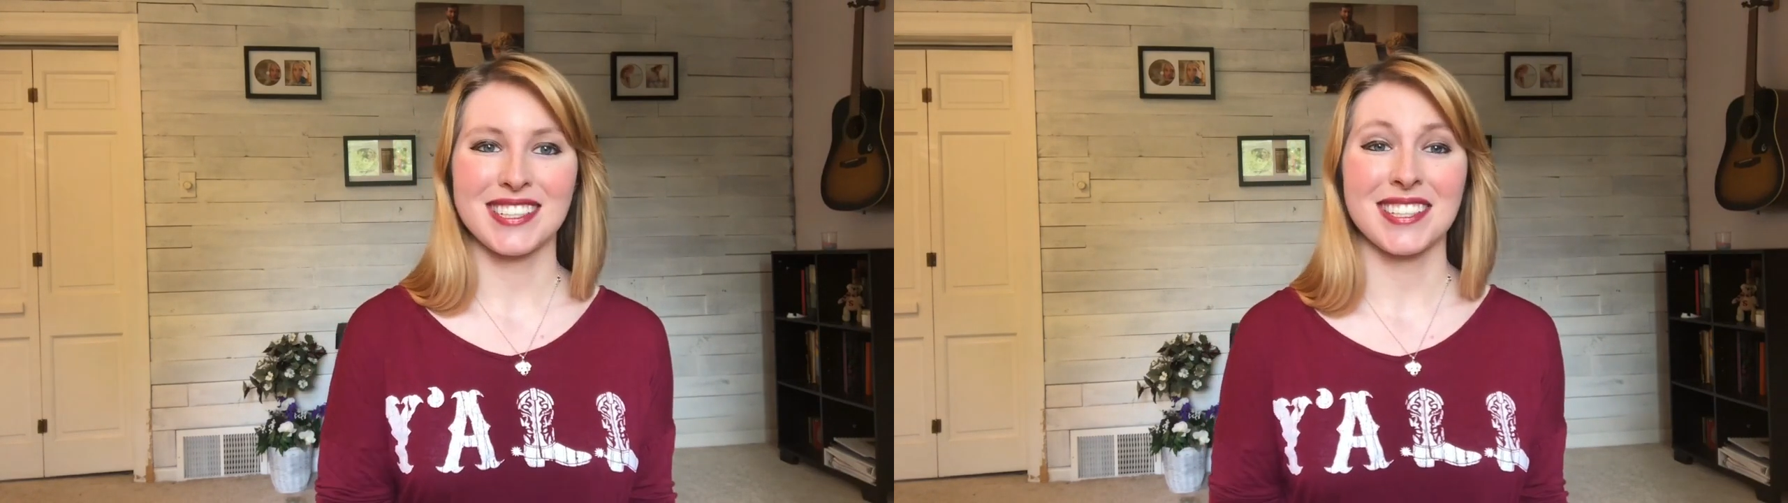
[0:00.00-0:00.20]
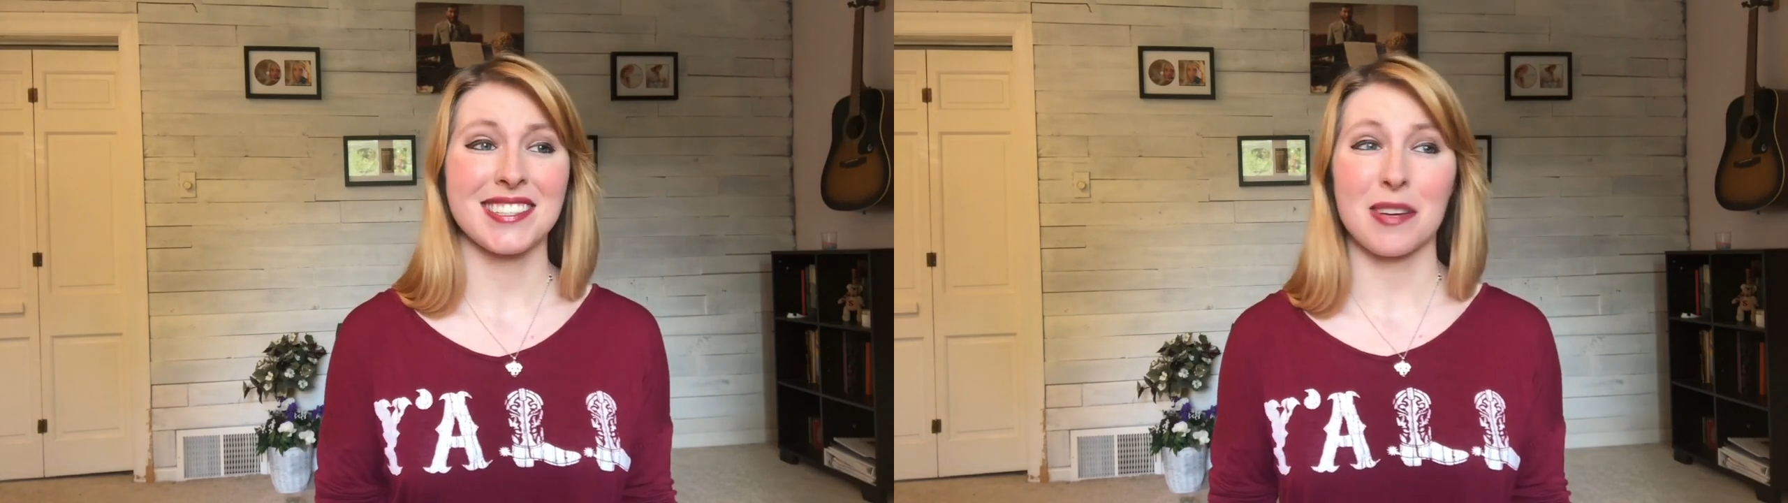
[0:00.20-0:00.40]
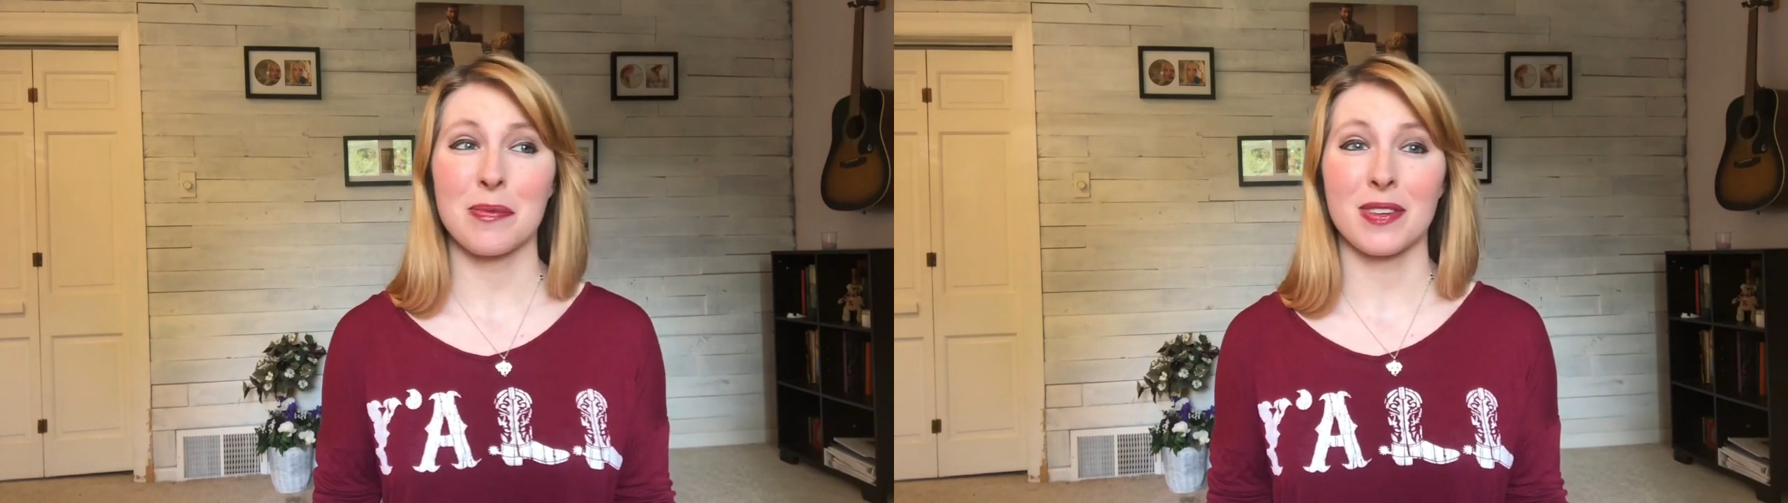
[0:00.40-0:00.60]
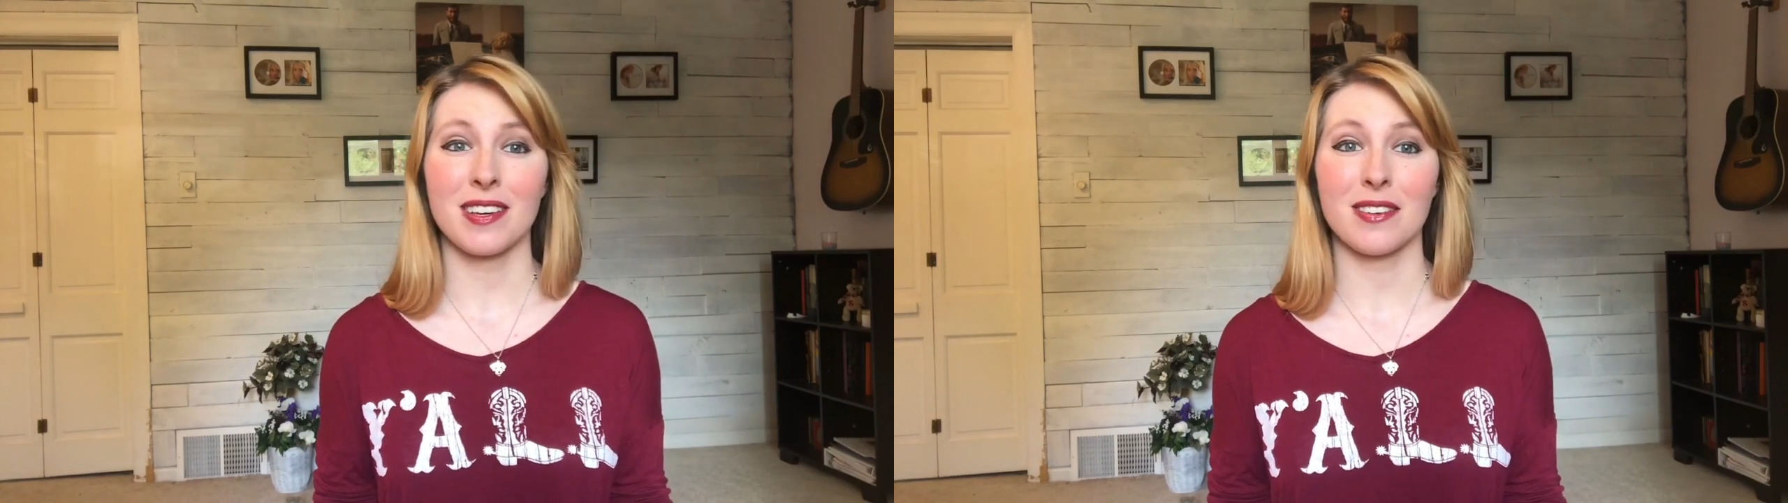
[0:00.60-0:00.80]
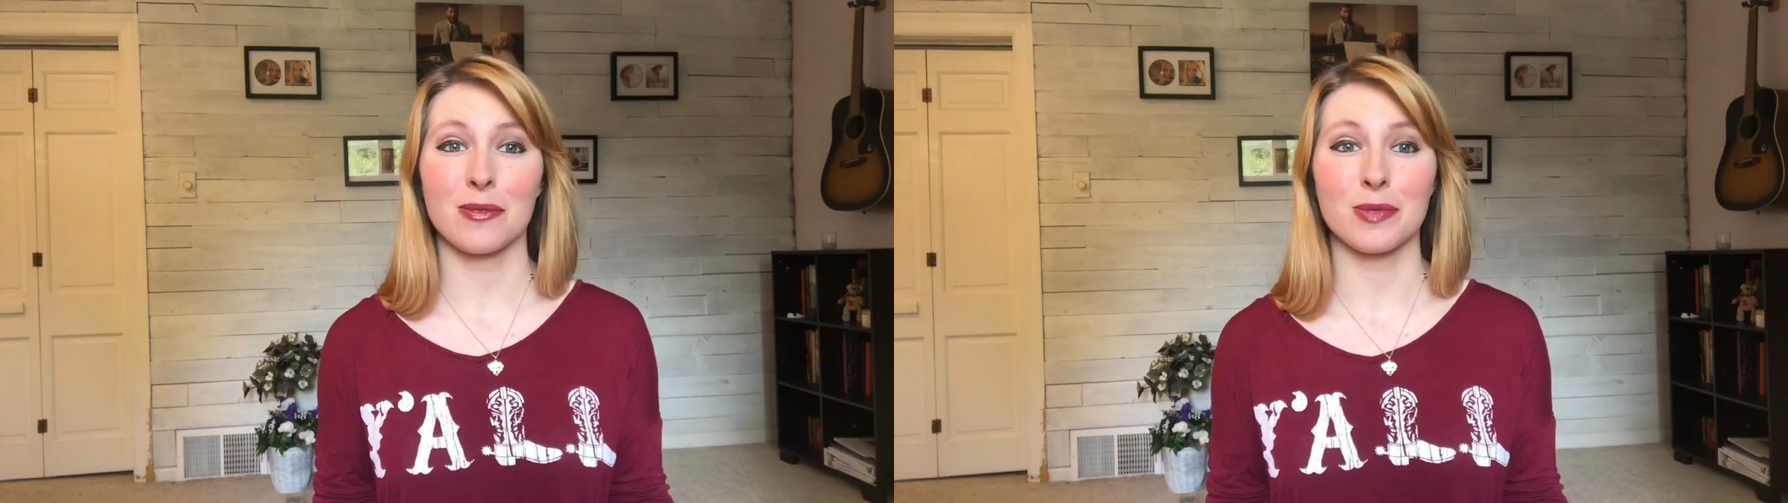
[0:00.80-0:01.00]
to
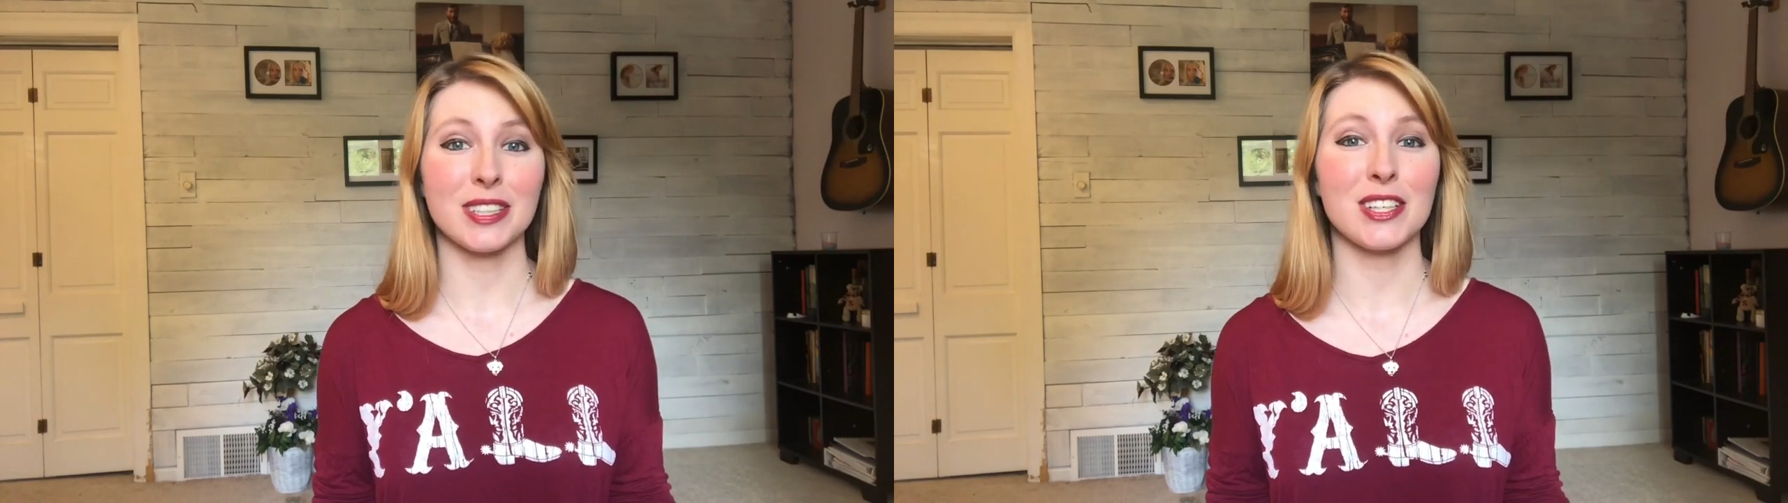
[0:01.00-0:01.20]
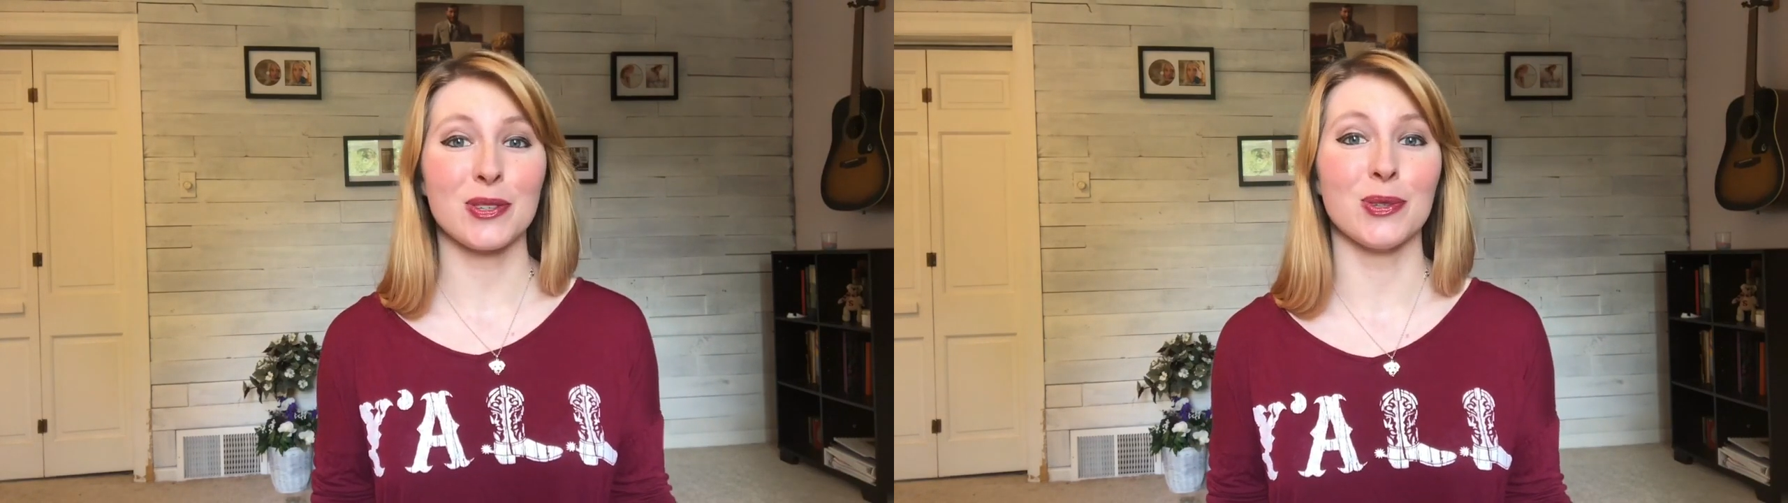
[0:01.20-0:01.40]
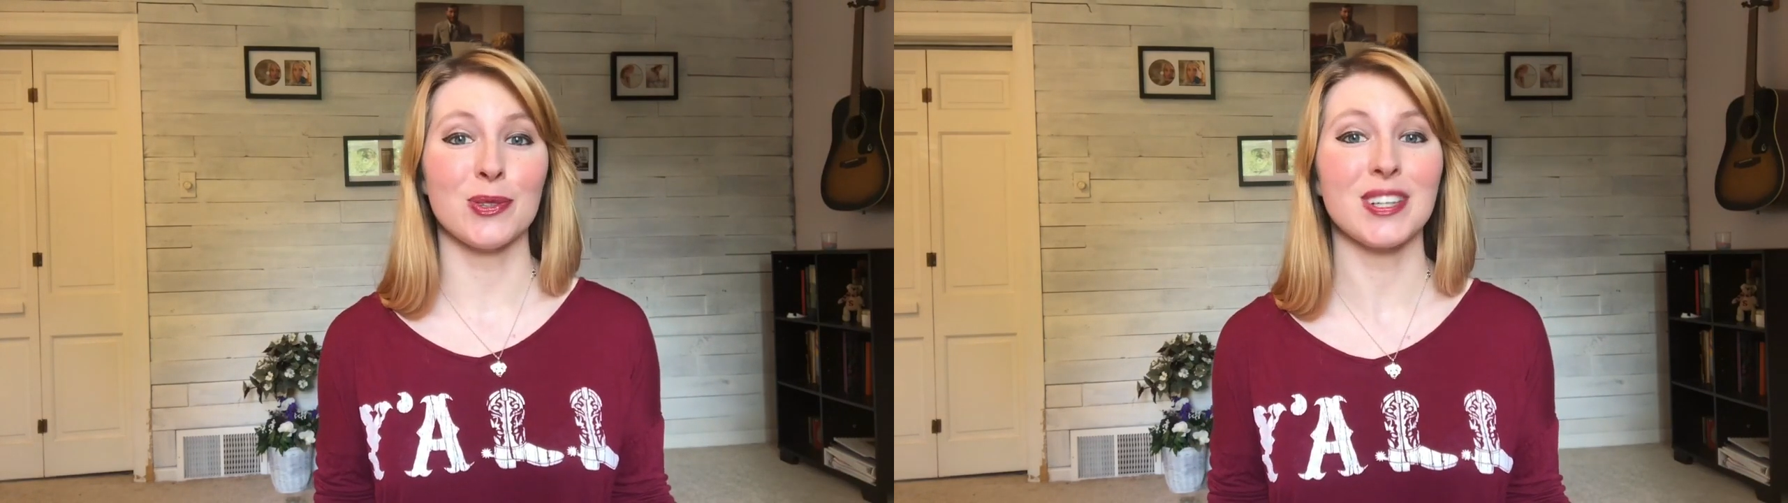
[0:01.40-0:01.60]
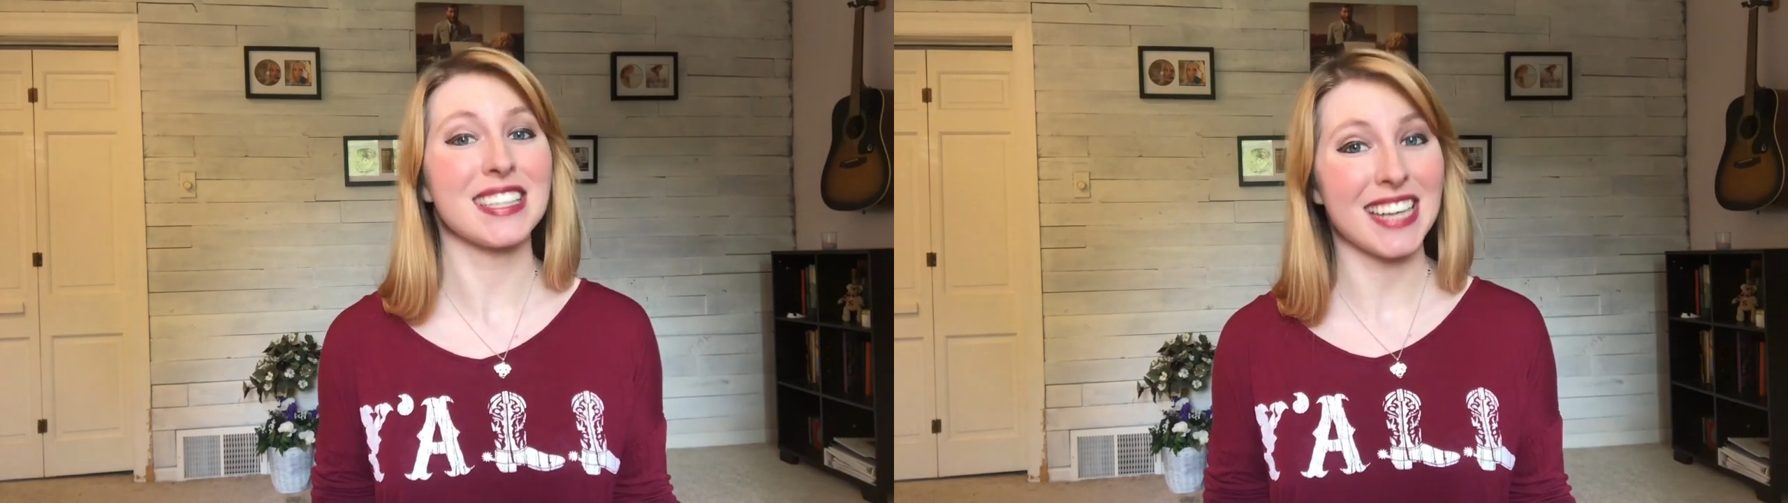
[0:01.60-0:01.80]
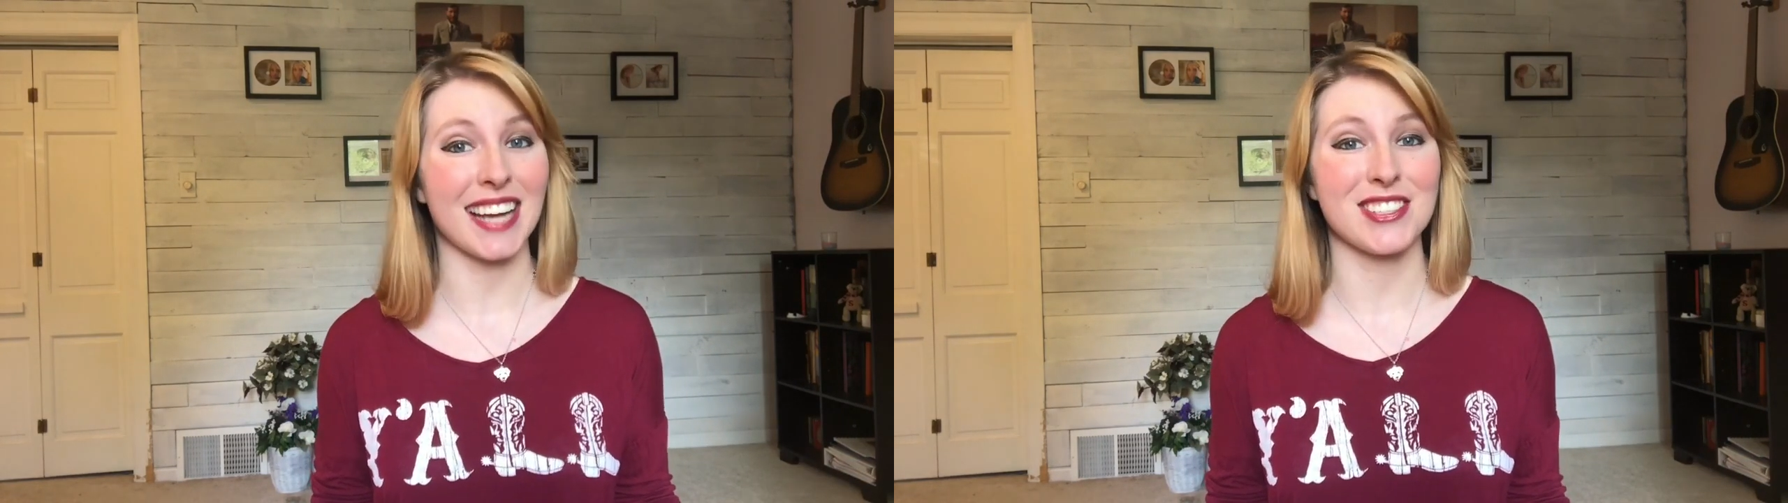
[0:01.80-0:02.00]
something really cool
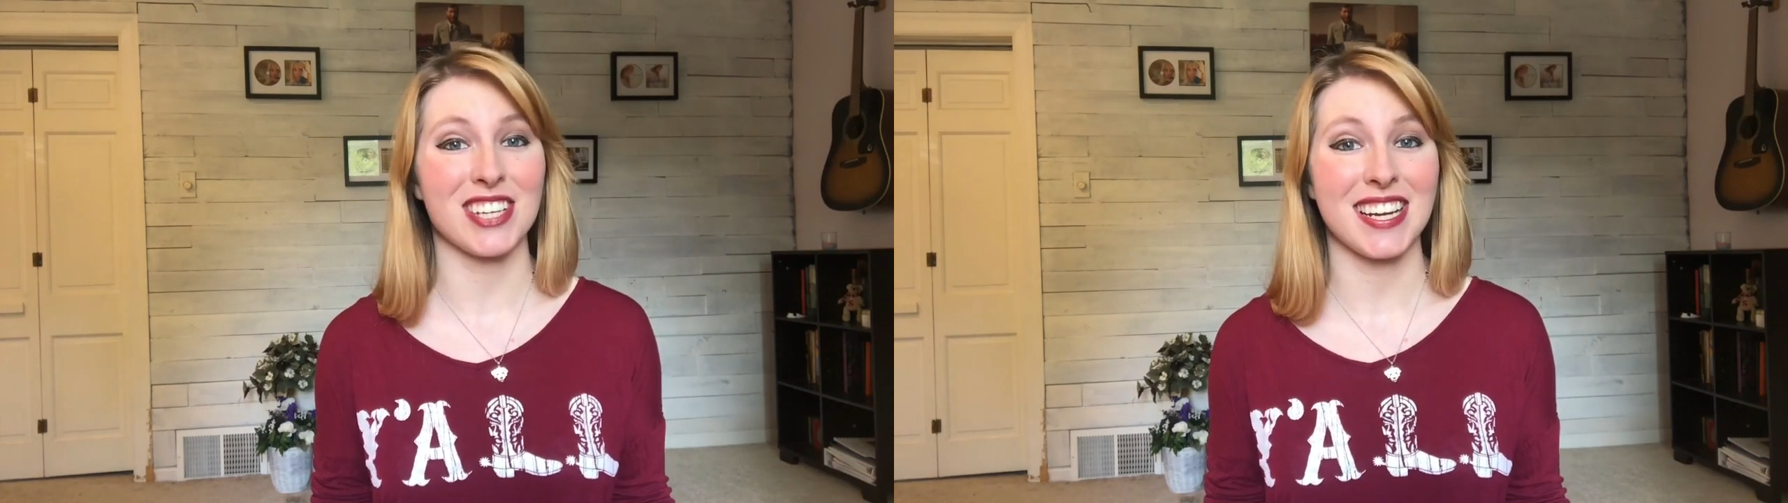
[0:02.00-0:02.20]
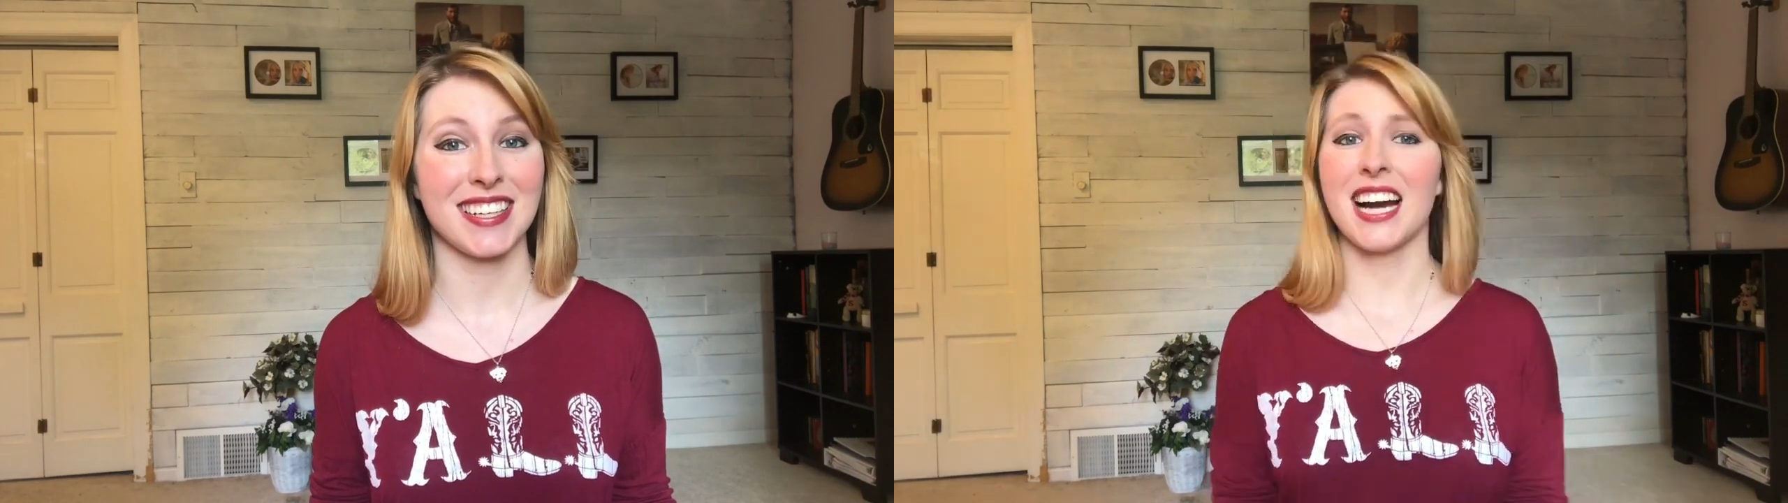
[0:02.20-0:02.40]
and catchy.